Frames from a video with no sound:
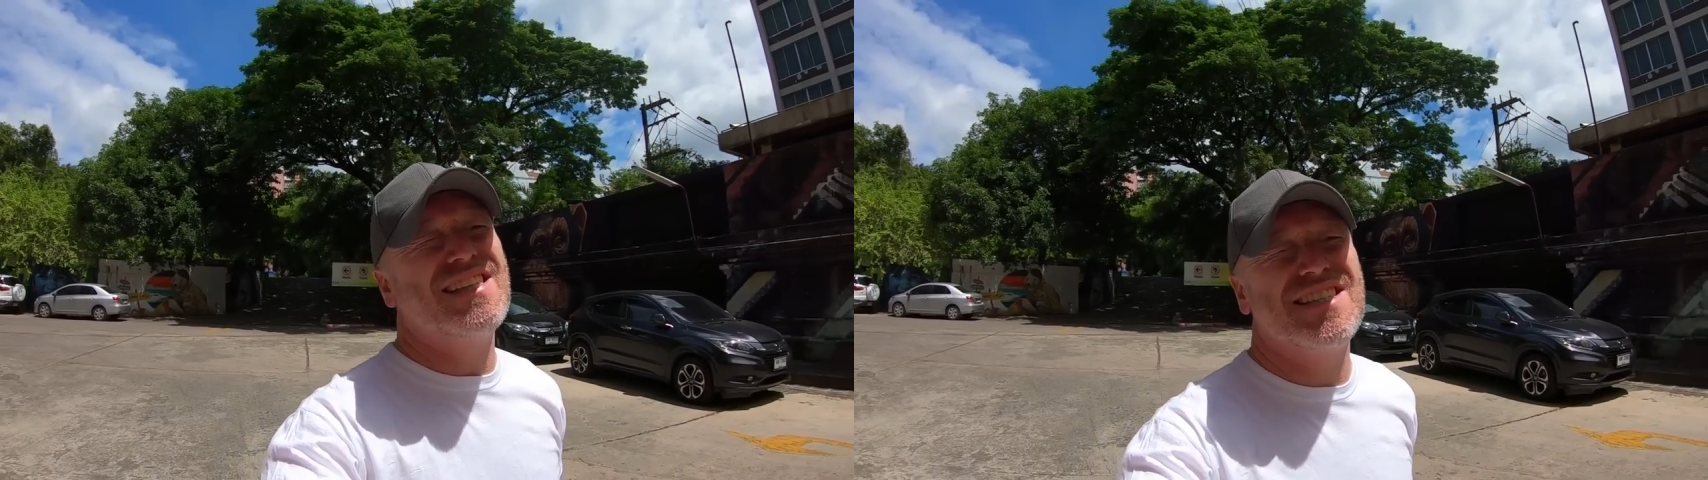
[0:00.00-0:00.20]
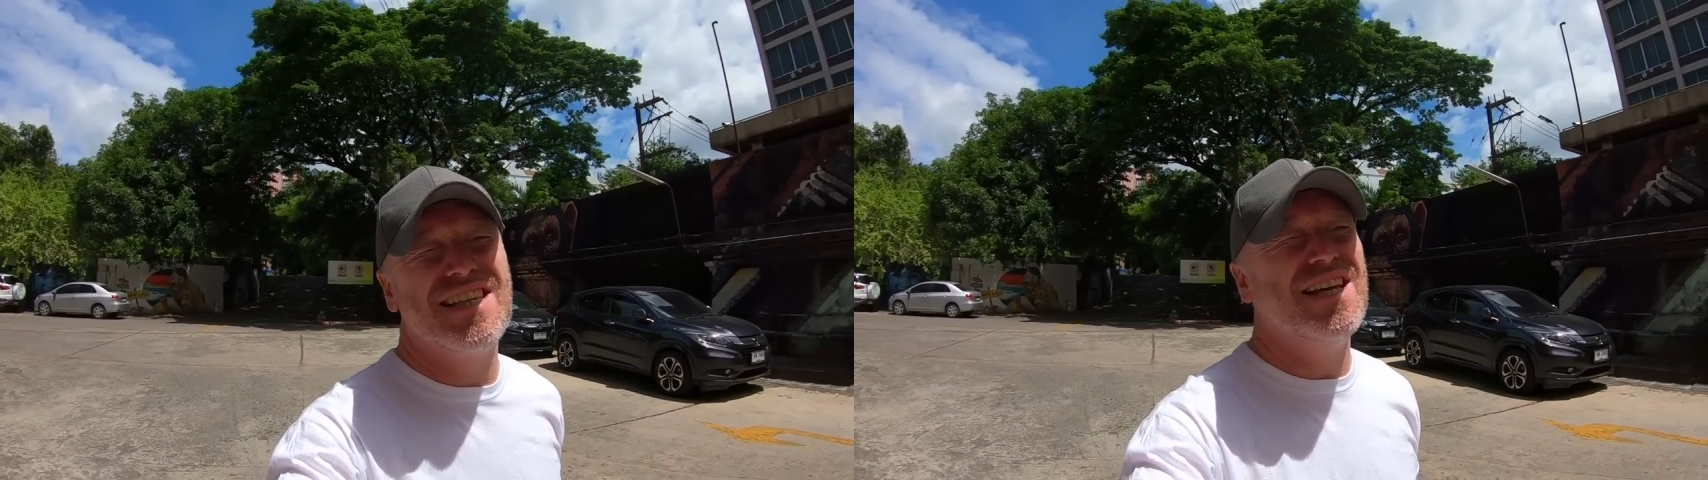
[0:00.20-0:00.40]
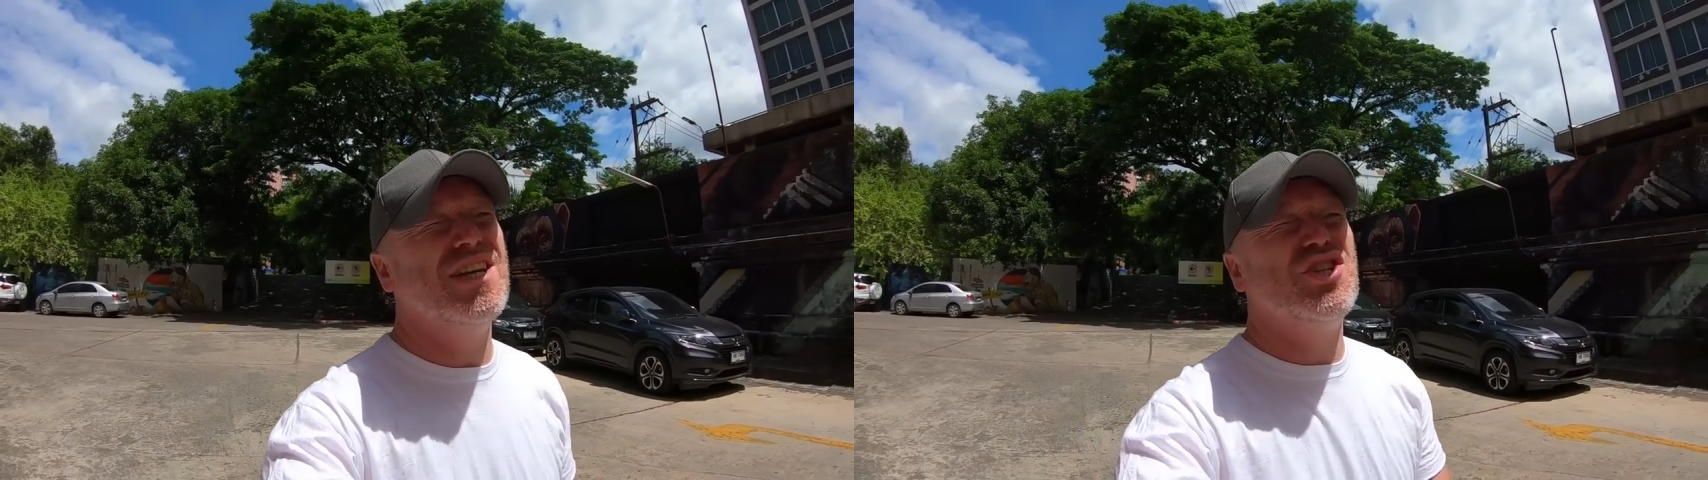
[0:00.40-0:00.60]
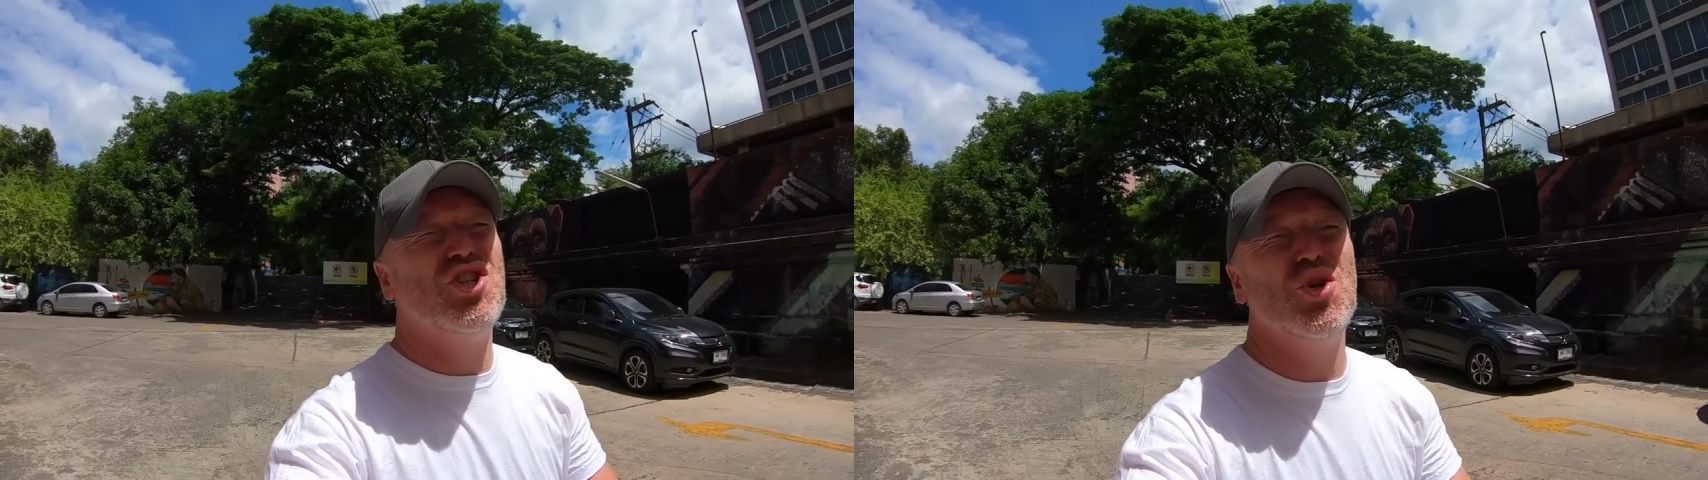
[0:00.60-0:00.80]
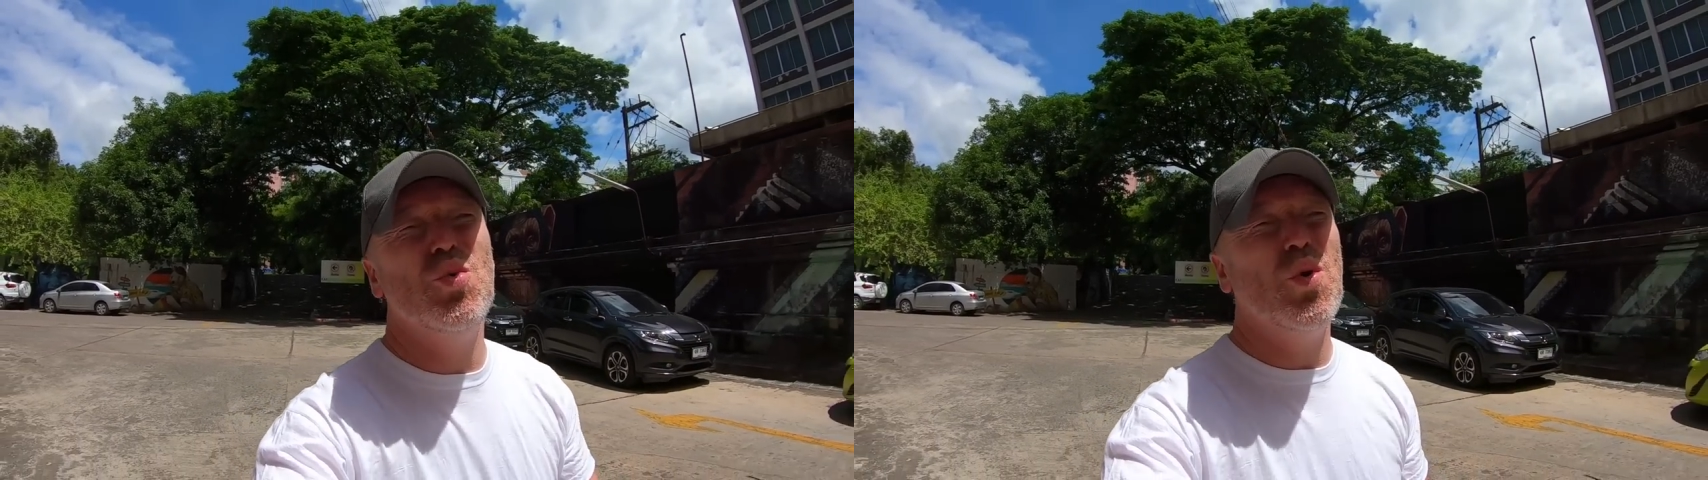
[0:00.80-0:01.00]

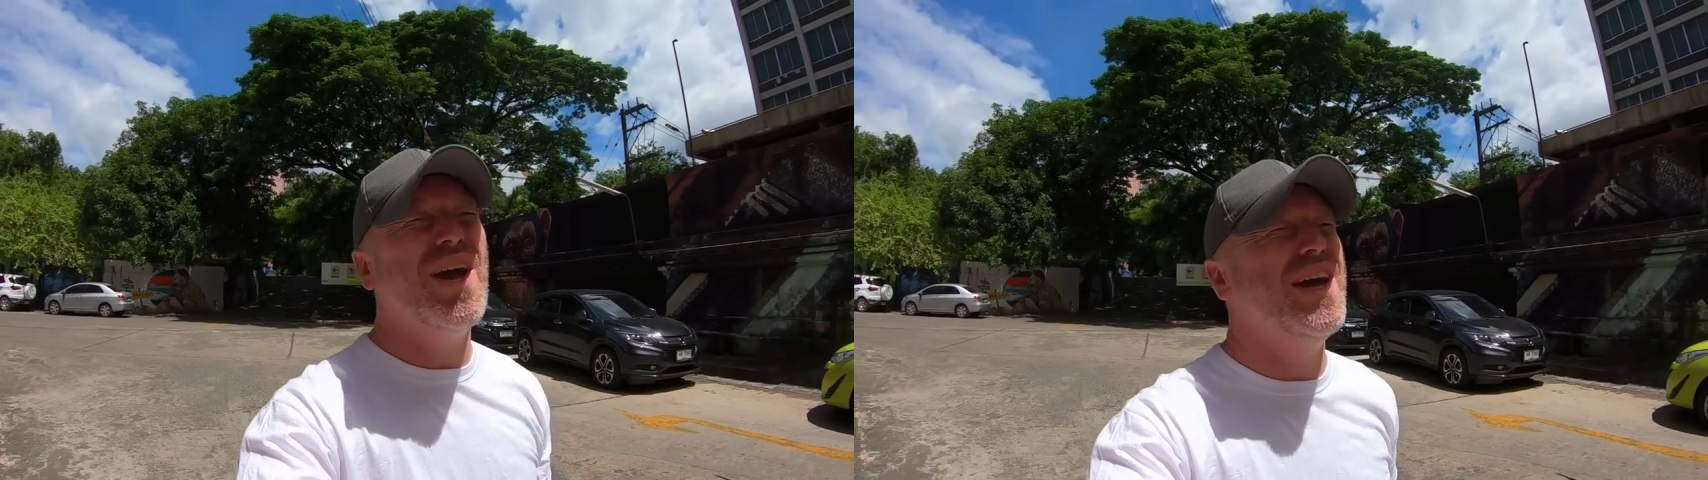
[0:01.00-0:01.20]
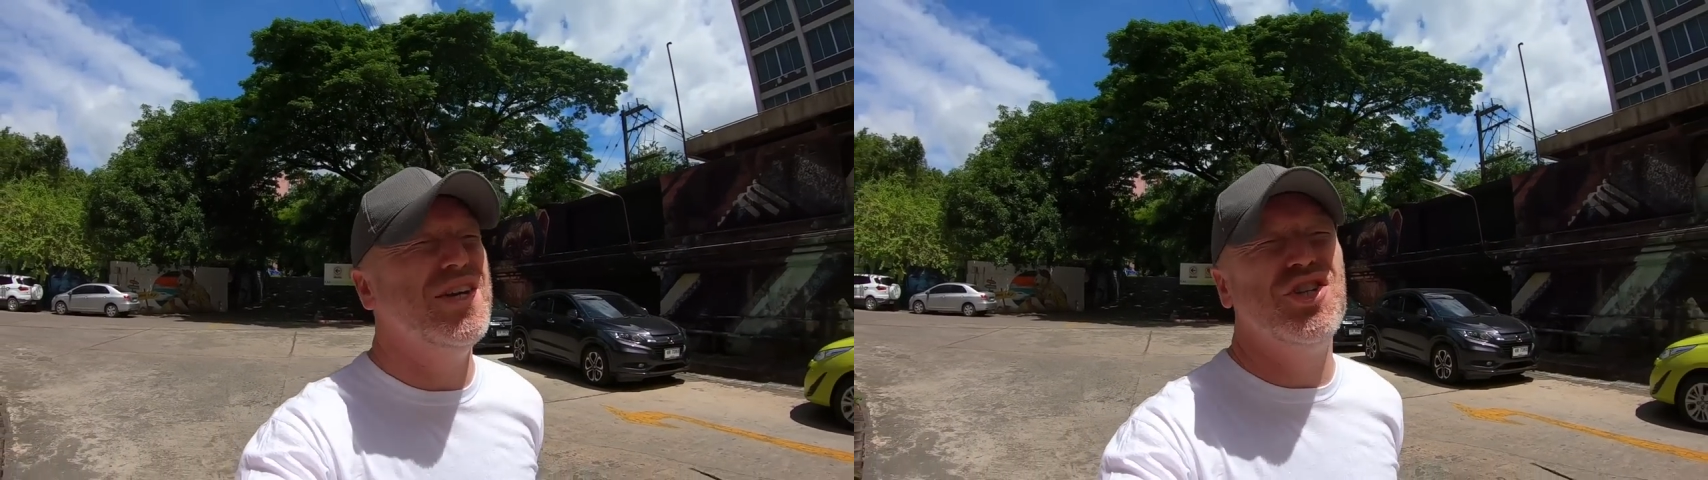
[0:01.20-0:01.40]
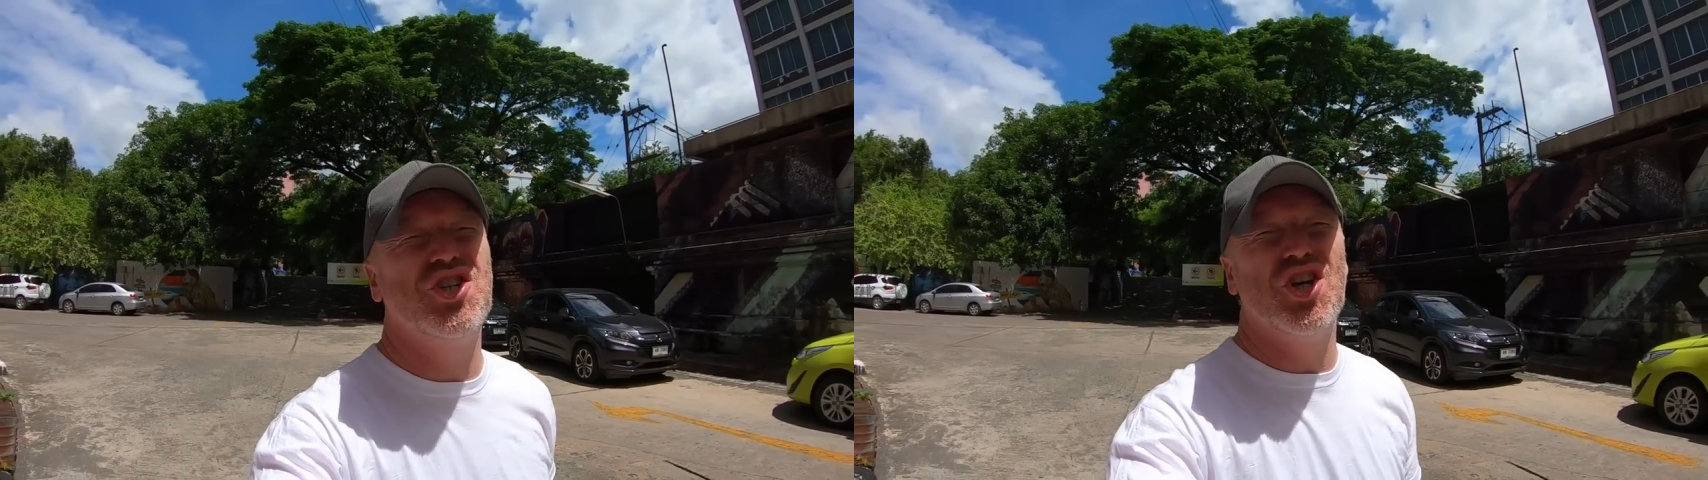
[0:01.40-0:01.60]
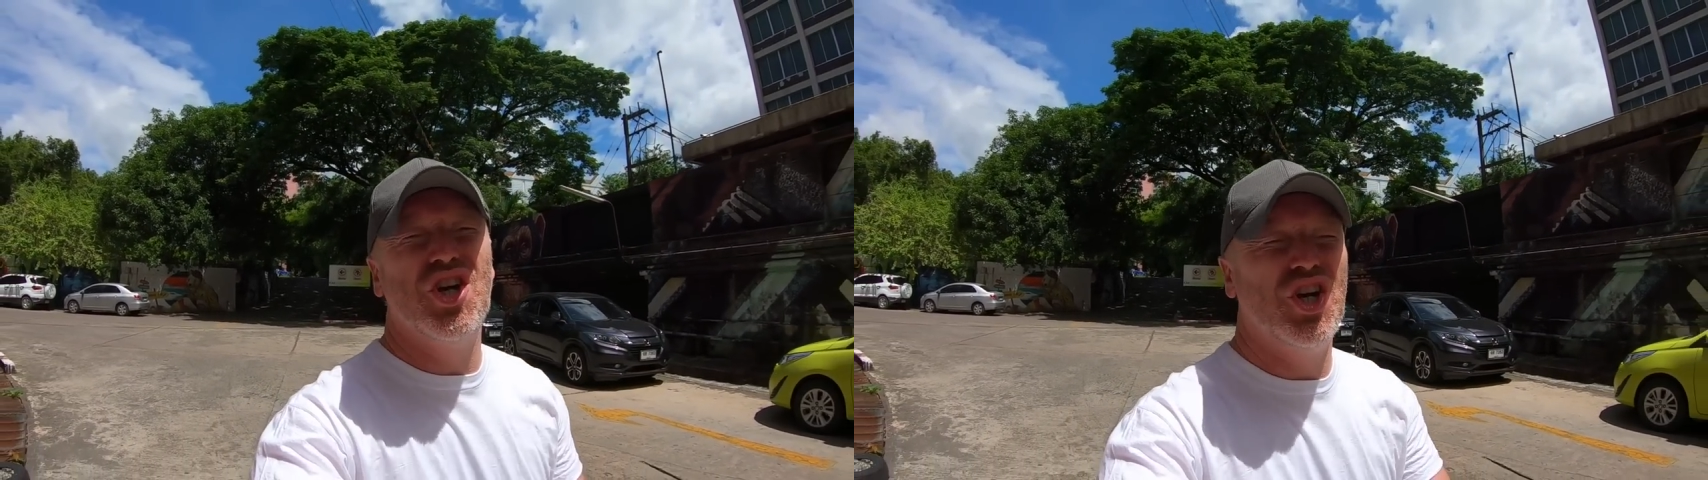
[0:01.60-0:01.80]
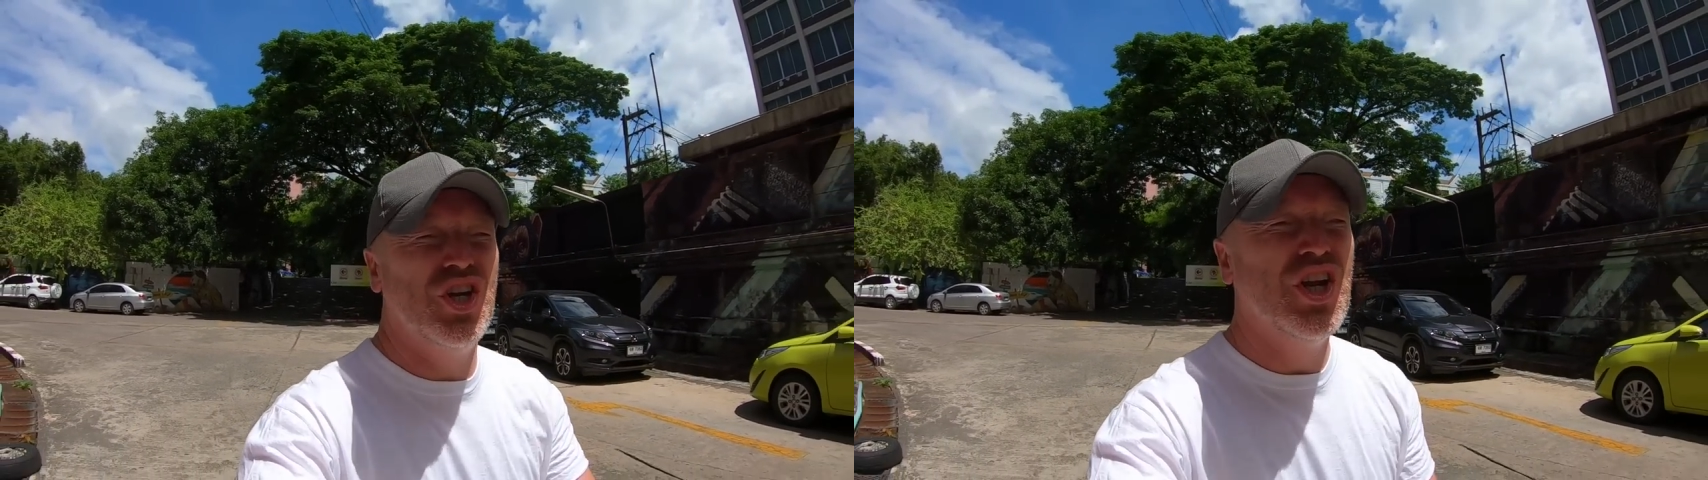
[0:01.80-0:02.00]

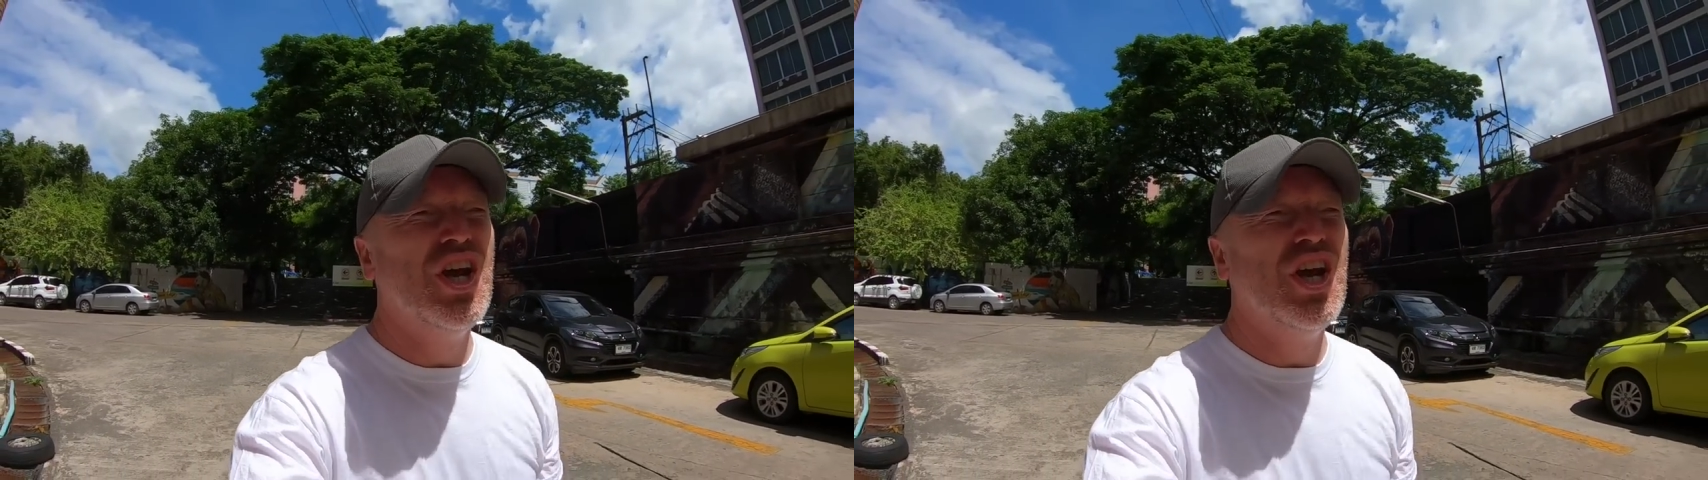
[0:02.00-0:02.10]
situation.